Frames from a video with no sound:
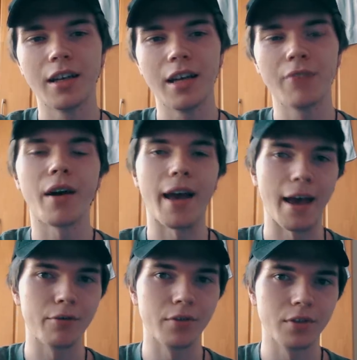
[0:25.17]
if I
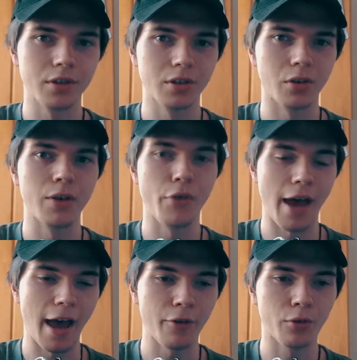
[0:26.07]
haven't or if I
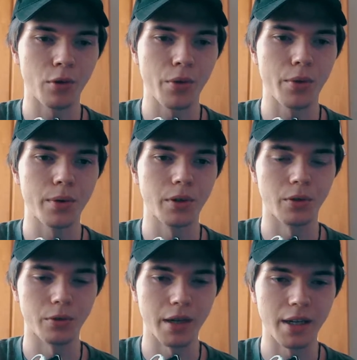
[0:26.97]
have gone through it
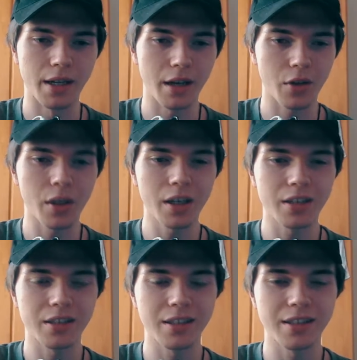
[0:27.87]
already, I think
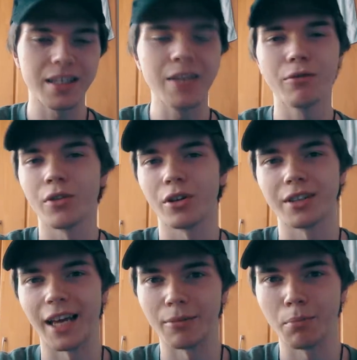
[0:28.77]
it's it's even
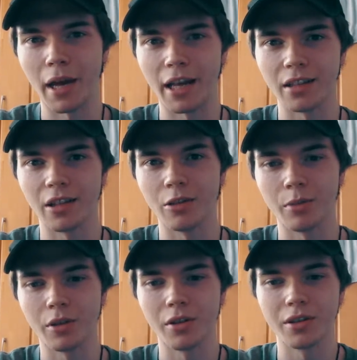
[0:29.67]
not that bad, you know,
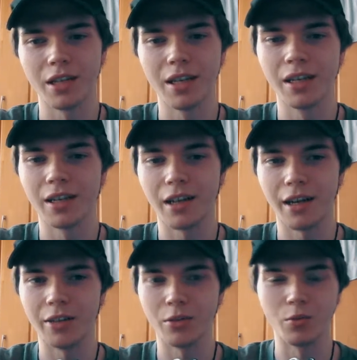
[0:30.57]
because
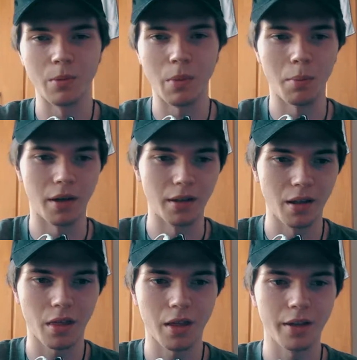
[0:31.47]
I don't remember
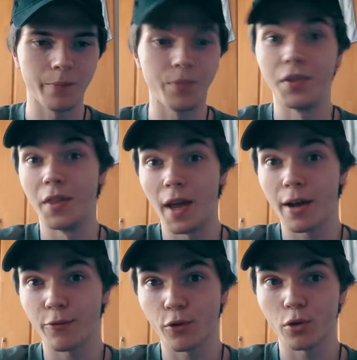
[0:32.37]
anything,
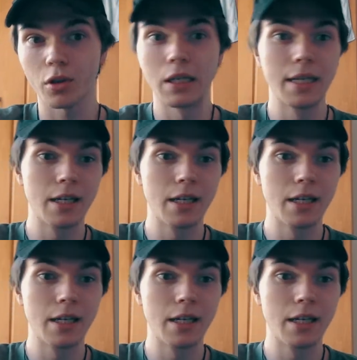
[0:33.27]
therefore